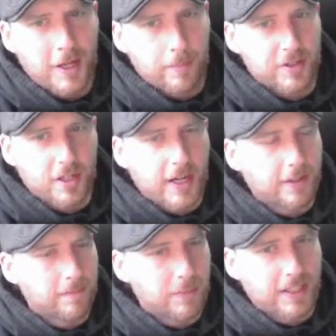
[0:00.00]

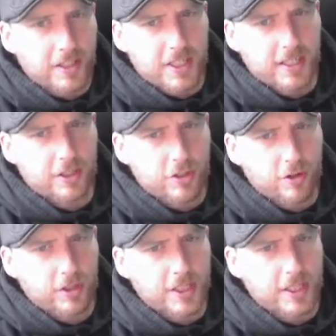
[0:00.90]
Poseidon being the second
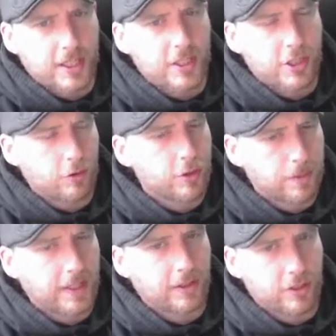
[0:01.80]
strongest and Zeus
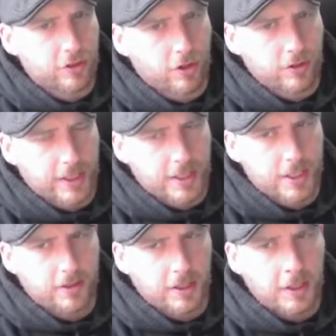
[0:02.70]
being the strongest.